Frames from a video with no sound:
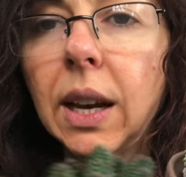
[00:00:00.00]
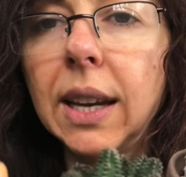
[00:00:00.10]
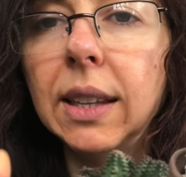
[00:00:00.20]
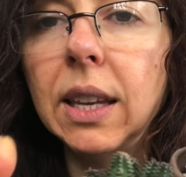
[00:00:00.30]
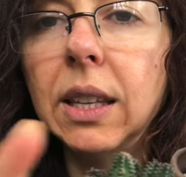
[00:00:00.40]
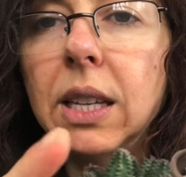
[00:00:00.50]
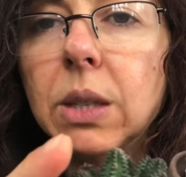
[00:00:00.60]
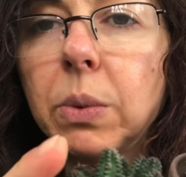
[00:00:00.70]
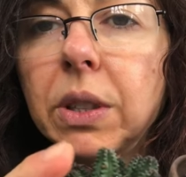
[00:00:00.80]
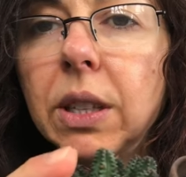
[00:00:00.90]
I think
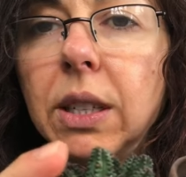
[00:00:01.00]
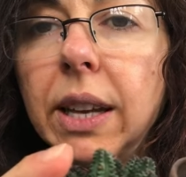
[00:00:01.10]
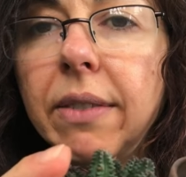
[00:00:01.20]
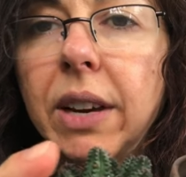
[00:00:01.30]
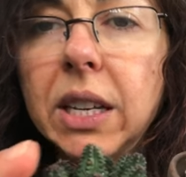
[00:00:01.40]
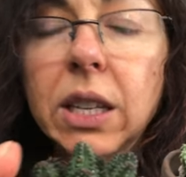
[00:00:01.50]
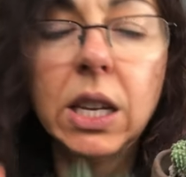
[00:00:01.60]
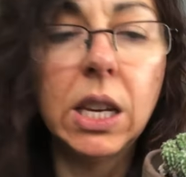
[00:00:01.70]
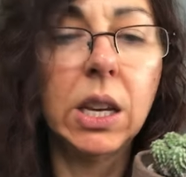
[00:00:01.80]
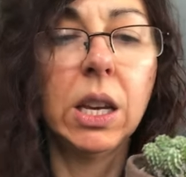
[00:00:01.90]
this one didn't have
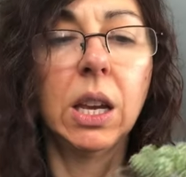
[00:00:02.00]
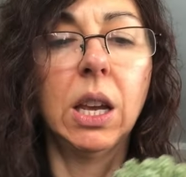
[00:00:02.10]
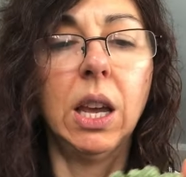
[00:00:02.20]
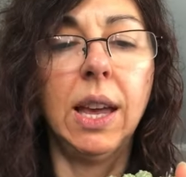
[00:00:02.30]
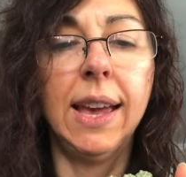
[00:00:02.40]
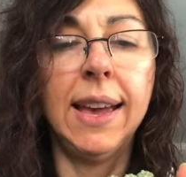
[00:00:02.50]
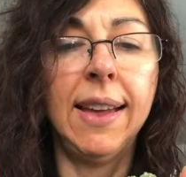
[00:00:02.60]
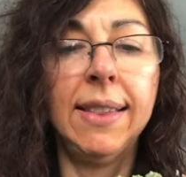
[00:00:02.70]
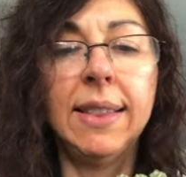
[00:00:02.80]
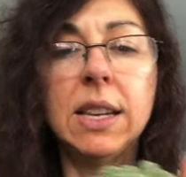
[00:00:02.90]
ID
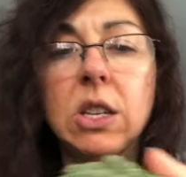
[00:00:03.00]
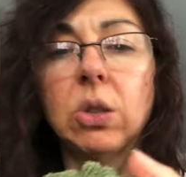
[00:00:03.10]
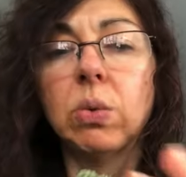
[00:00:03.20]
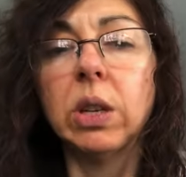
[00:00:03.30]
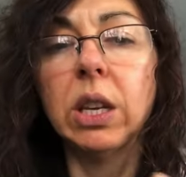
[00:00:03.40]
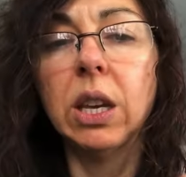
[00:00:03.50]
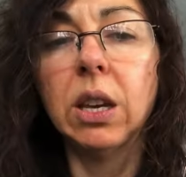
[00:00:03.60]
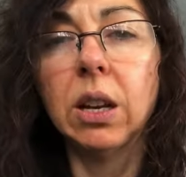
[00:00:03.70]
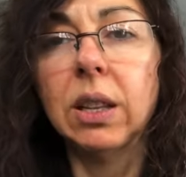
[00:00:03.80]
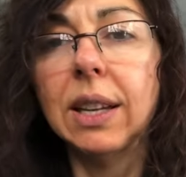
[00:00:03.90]
and this one
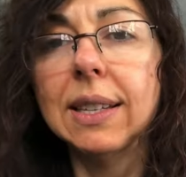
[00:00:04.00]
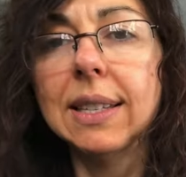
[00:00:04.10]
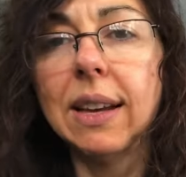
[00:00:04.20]
here does